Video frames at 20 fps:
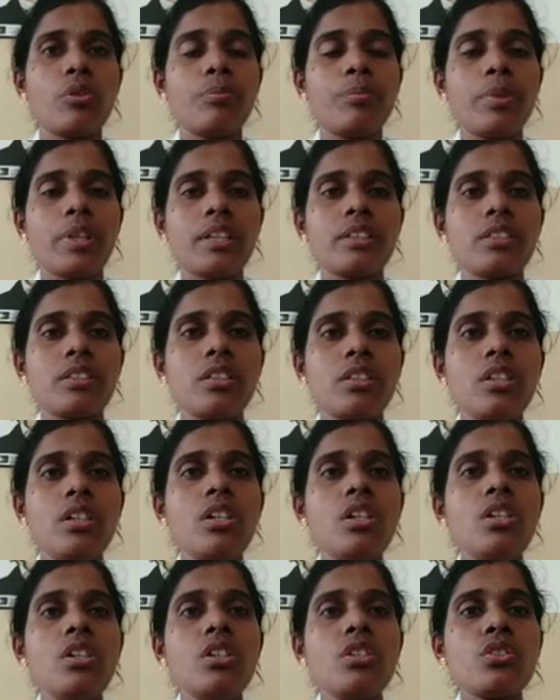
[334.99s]
plants.
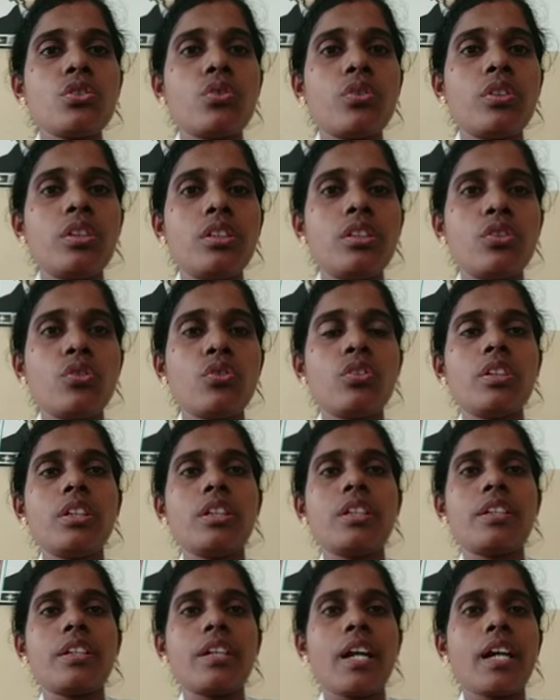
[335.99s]
So in nuclear
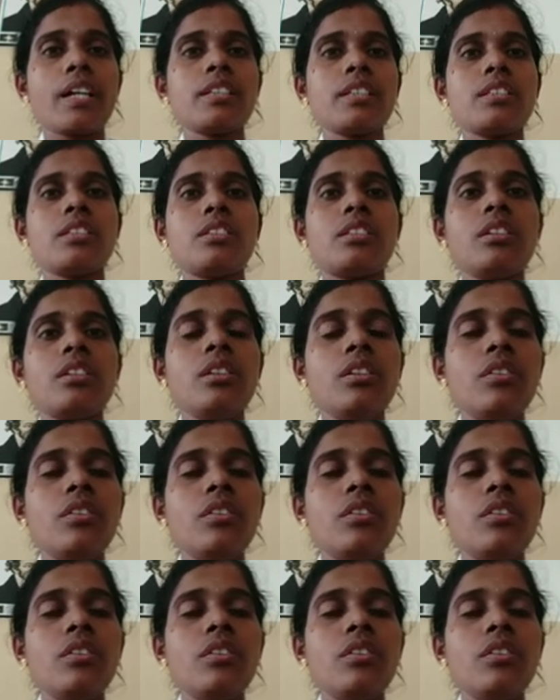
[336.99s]
reactor,